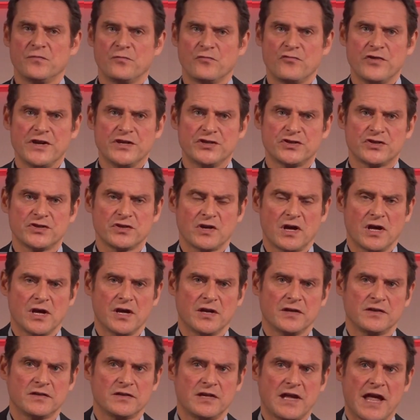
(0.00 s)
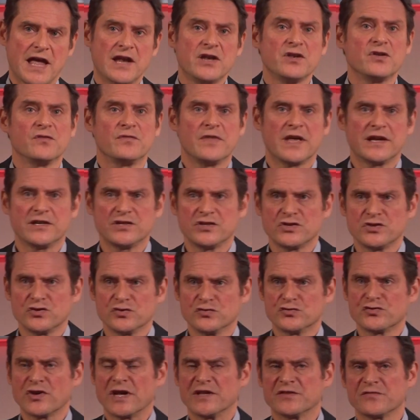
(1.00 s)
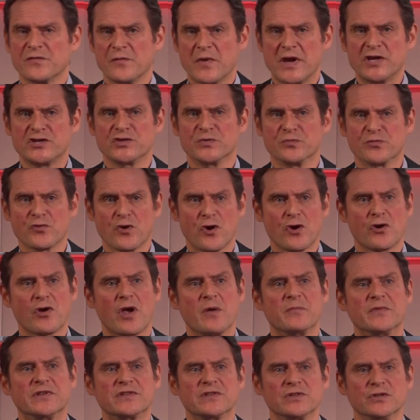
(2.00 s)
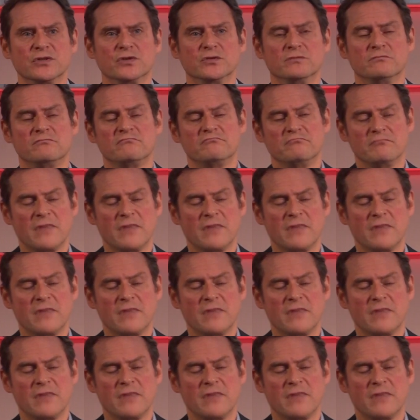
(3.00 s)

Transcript: reach the end of their digital transformation program until